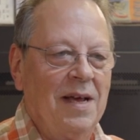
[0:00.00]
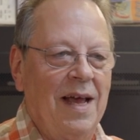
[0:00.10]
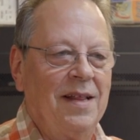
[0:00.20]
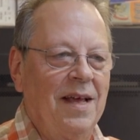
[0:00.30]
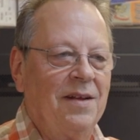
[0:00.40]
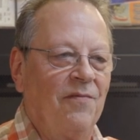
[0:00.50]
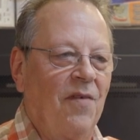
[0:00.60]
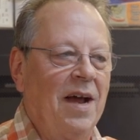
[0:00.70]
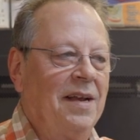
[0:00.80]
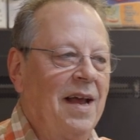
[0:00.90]
then
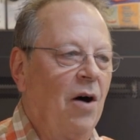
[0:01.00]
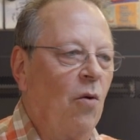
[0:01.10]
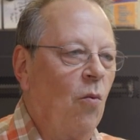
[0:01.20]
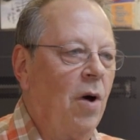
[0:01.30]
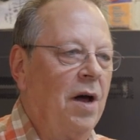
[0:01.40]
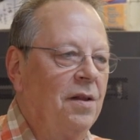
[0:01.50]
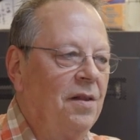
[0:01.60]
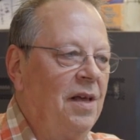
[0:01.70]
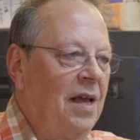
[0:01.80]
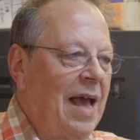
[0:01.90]
find out what
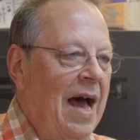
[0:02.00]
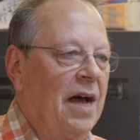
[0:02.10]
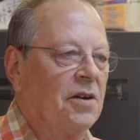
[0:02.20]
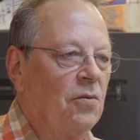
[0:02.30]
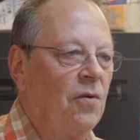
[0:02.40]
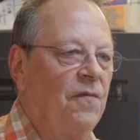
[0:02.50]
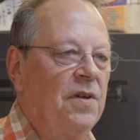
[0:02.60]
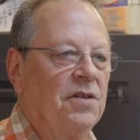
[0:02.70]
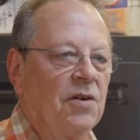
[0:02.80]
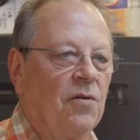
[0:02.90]
the actual
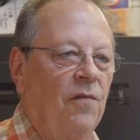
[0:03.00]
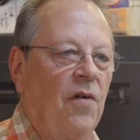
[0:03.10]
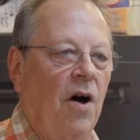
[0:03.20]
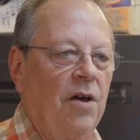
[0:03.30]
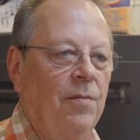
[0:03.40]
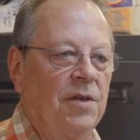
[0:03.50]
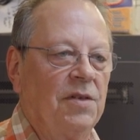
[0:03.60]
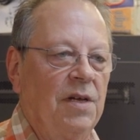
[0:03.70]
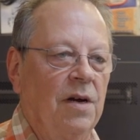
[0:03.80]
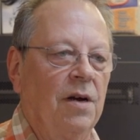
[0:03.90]
physical volume
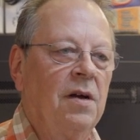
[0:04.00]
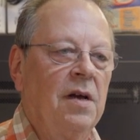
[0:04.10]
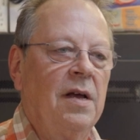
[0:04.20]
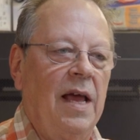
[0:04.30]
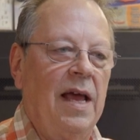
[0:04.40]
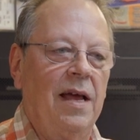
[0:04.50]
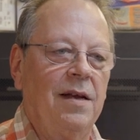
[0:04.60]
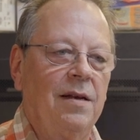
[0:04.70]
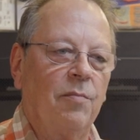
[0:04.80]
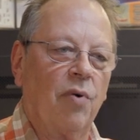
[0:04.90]
is here
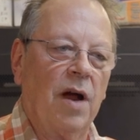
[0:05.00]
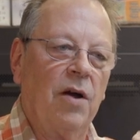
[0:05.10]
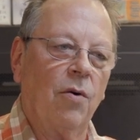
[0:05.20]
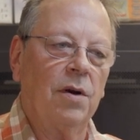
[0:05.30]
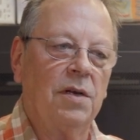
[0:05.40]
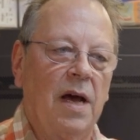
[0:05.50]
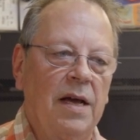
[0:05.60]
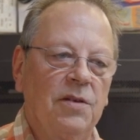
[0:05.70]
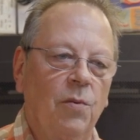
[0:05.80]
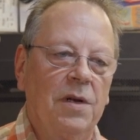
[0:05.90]
and
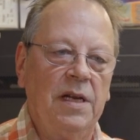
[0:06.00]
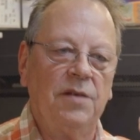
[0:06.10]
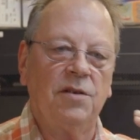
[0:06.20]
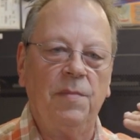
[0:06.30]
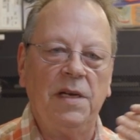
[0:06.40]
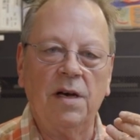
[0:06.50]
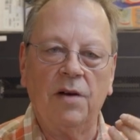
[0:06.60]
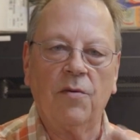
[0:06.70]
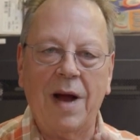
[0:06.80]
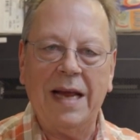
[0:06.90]
prioritize what needs to be
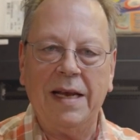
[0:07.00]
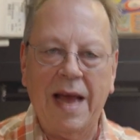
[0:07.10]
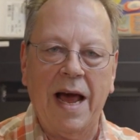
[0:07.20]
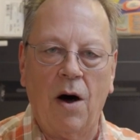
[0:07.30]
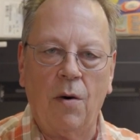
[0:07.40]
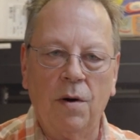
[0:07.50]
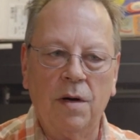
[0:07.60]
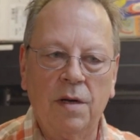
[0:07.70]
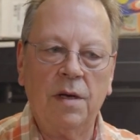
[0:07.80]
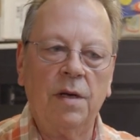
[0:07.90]
done right now
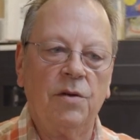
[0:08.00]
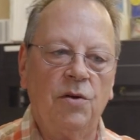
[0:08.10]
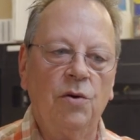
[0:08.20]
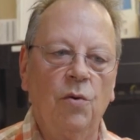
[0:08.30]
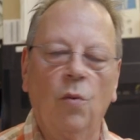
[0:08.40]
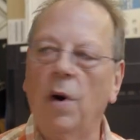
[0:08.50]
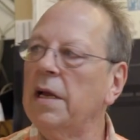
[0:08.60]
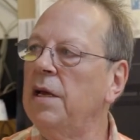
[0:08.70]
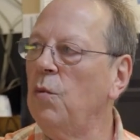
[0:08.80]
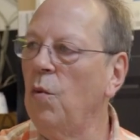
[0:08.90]
to
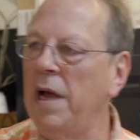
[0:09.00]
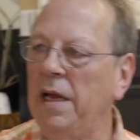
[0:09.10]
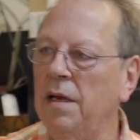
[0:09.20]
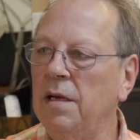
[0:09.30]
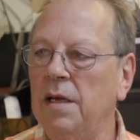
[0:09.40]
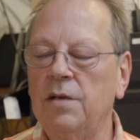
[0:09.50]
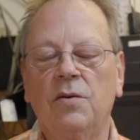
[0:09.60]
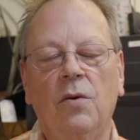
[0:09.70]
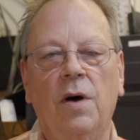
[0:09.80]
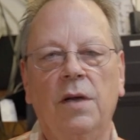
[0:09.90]
what can wait, and
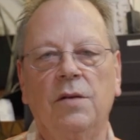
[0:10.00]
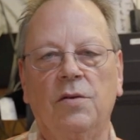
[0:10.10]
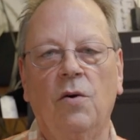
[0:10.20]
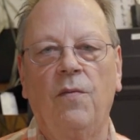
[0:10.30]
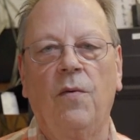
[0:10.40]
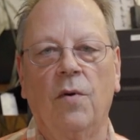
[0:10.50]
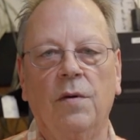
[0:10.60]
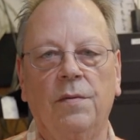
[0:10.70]
so on and so forth.